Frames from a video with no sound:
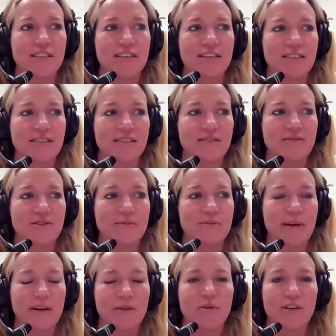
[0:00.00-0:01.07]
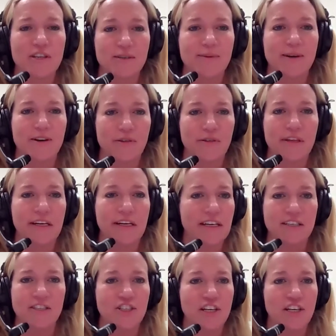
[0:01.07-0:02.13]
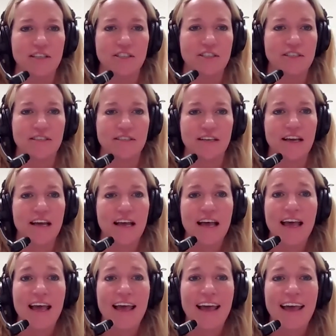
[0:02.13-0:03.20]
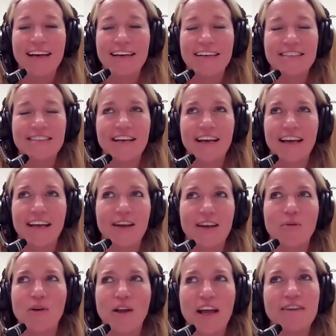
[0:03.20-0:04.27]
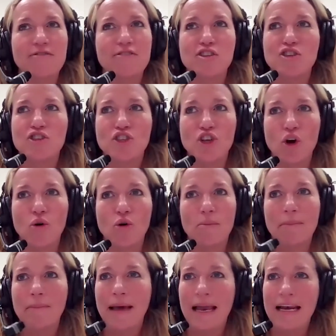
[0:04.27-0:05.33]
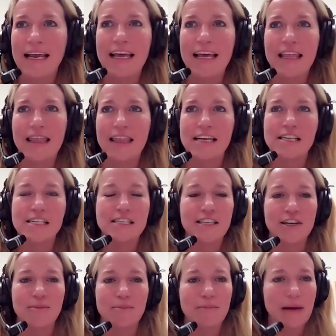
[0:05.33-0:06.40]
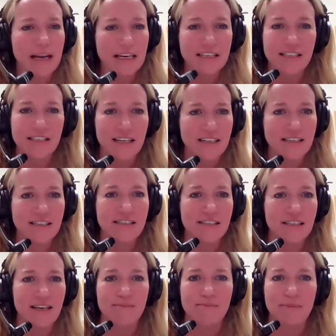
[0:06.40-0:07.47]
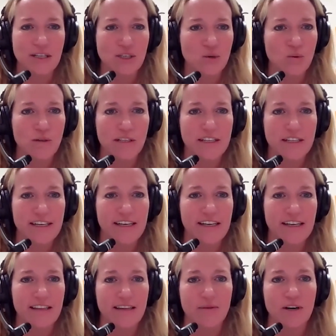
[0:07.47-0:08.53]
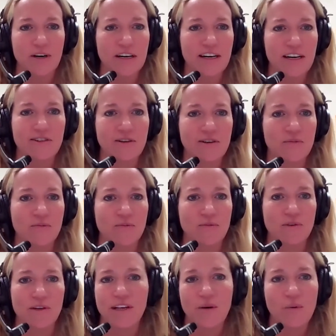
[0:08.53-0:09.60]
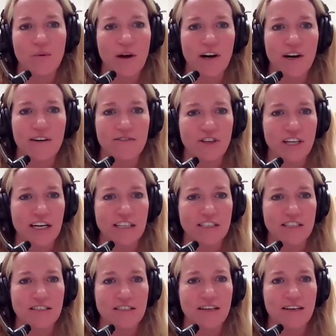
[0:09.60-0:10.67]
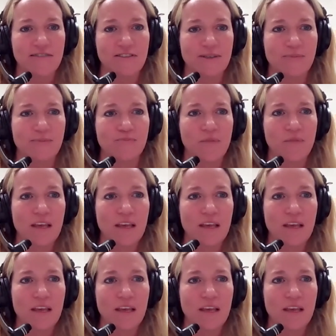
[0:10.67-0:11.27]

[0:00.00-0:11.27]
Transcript: in this respect, we talk about our thinking challenges. And it's like we have so many things that our mind does habitually that we're not even really aware of or conscious of. And